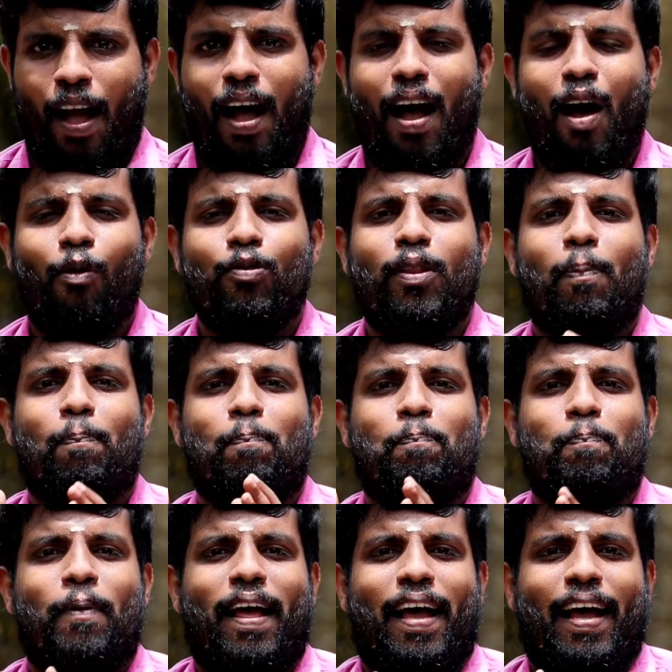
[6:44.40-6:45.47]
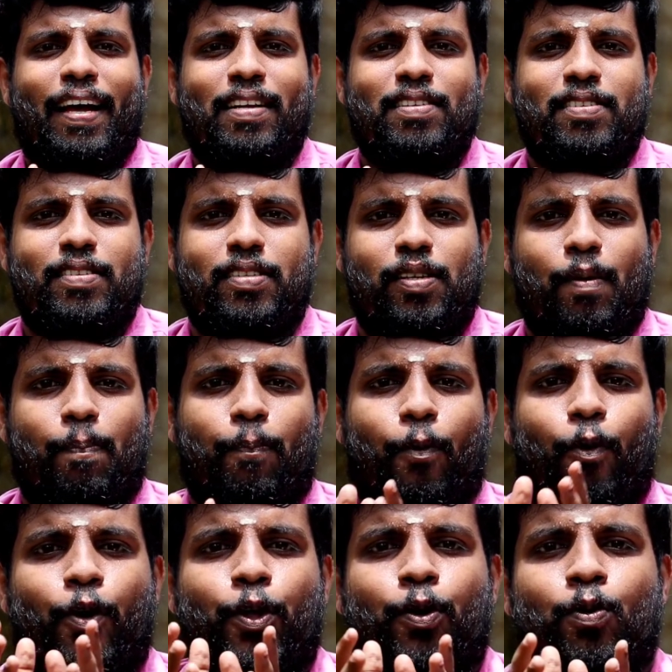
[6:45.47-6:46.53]
How the plants
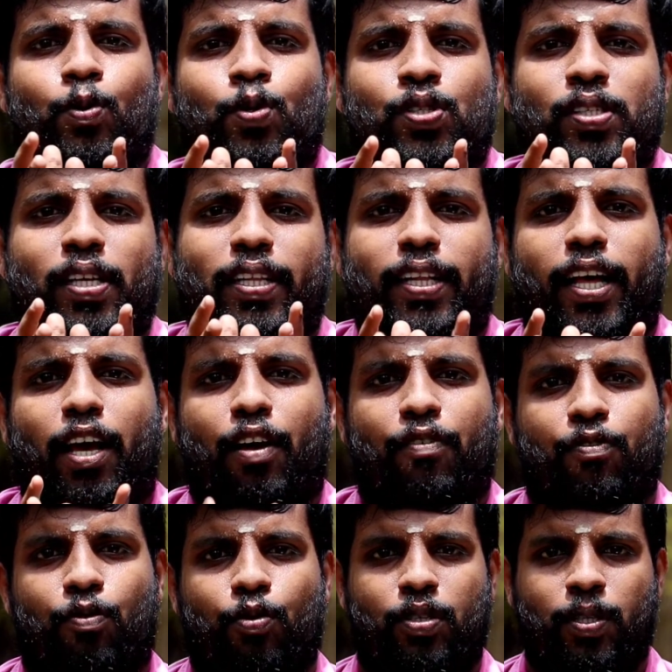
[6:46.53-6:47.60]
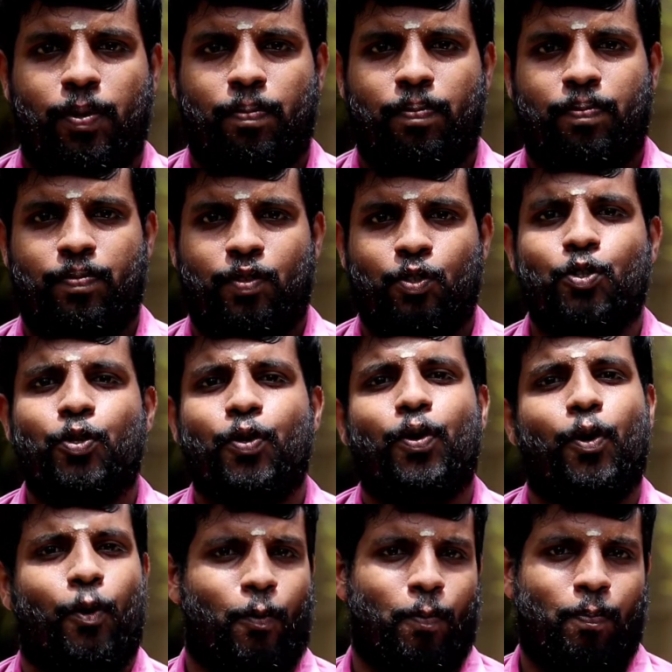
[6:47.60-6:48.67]
produce their food? Do you
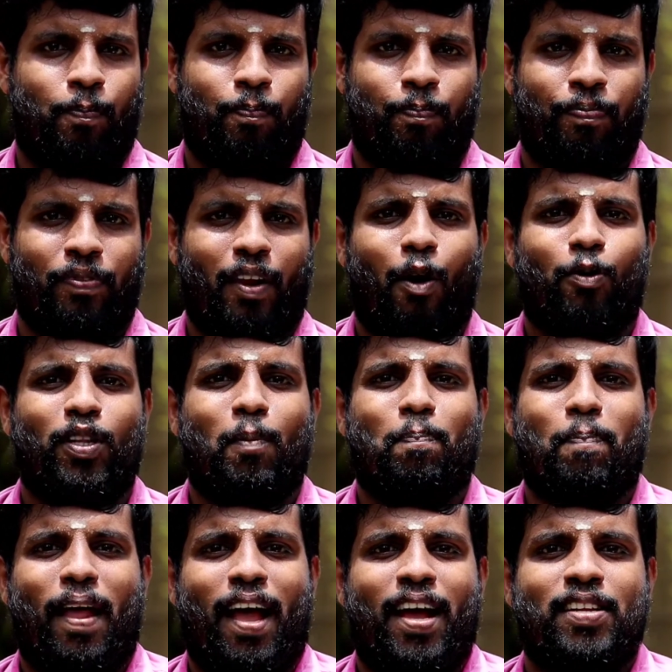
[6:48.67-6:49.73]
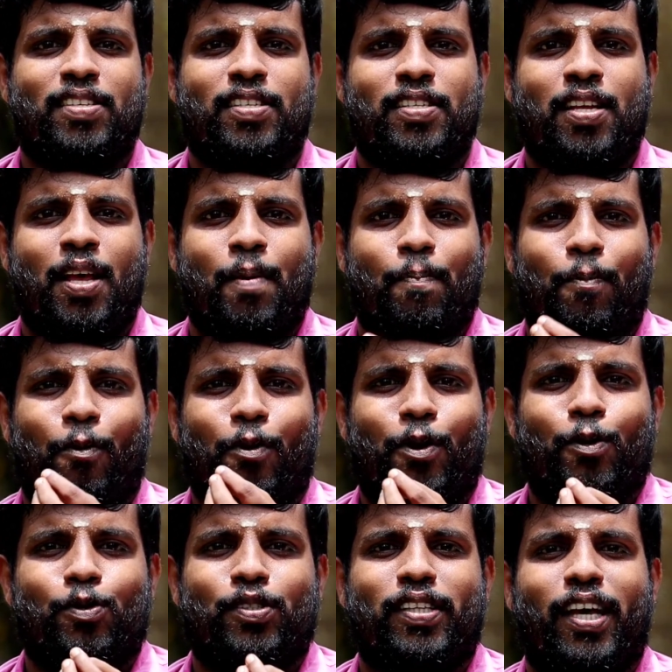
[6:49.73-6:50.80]
know how the plants
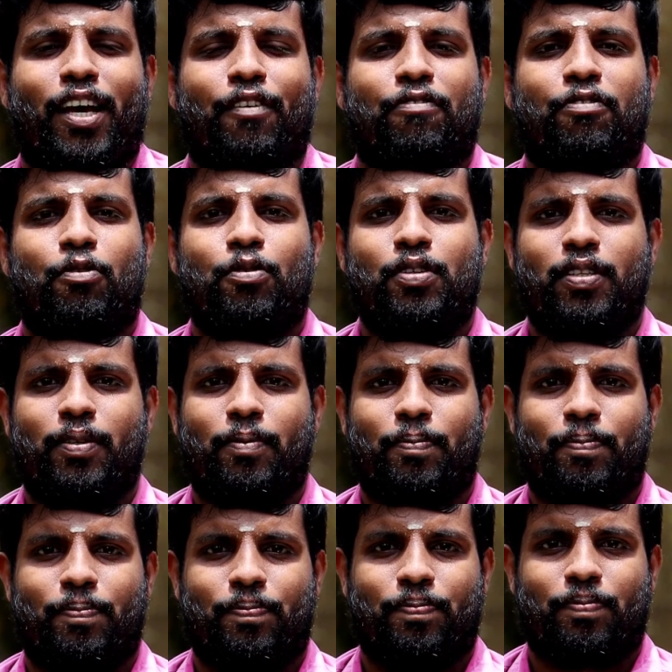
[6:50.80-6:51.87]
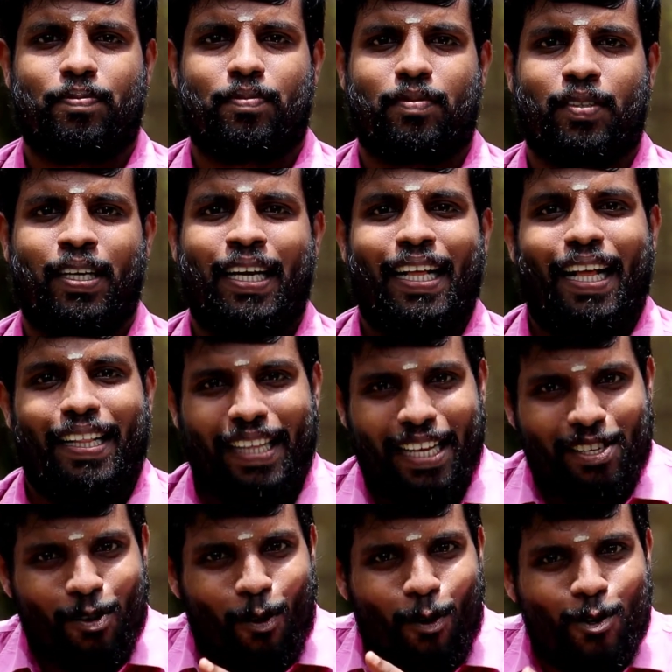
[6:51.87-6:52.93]
produce their food?
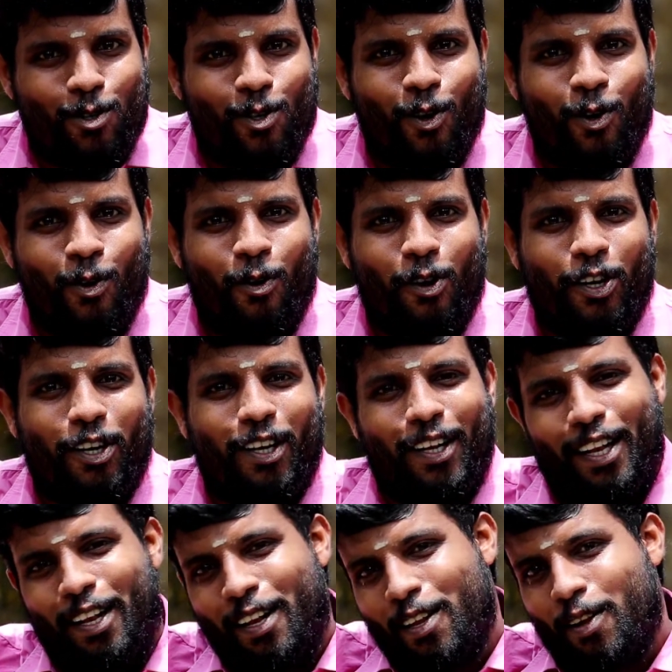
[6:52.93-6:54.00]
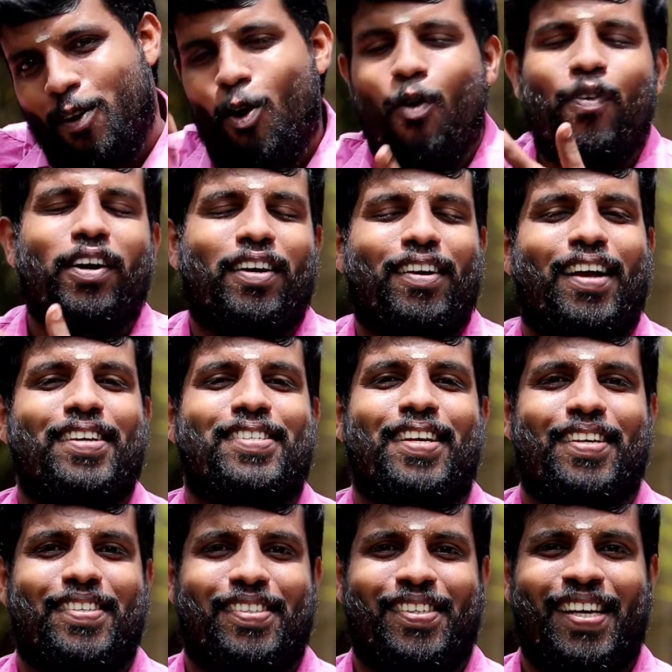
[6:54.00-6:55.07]
That's also in lower
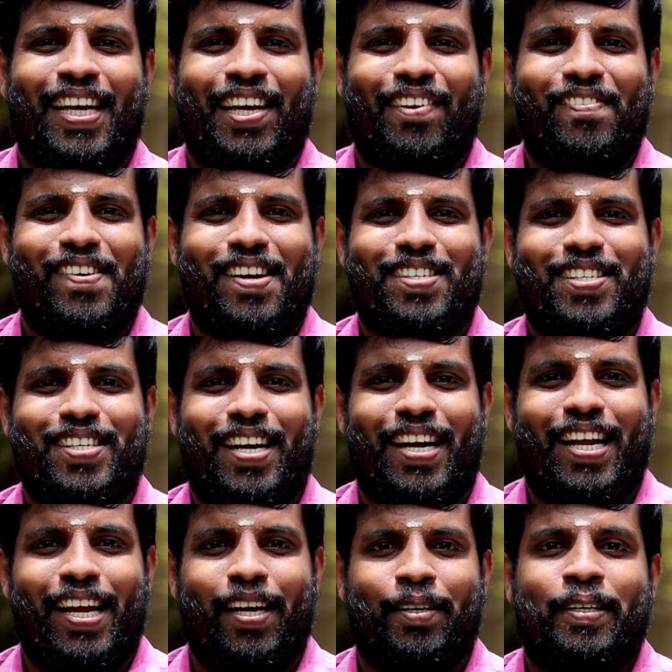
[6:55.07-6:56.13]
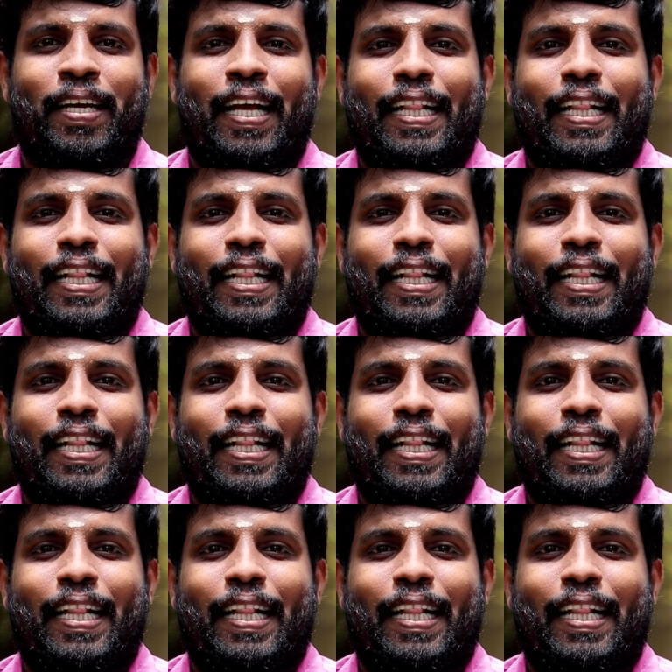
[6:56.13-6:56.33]
classes we have studied.